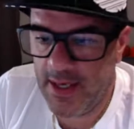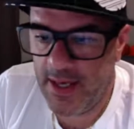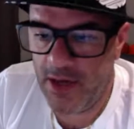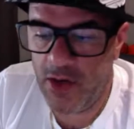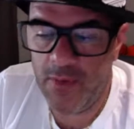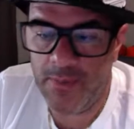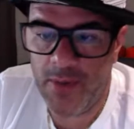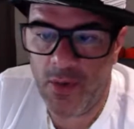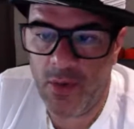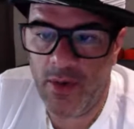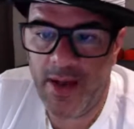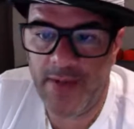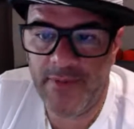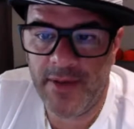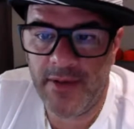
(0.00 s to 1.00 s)
I hope you all
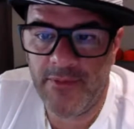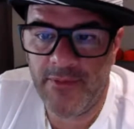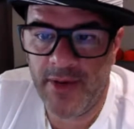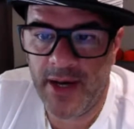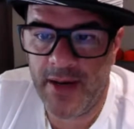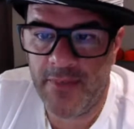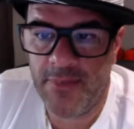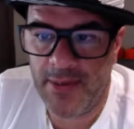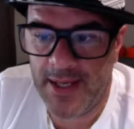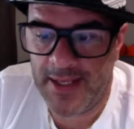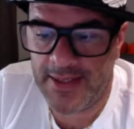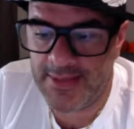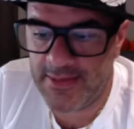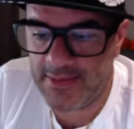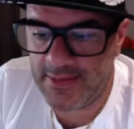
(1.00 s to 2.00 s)
have a very
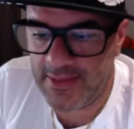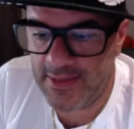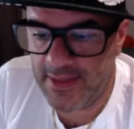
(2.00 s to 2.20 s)
pleasant,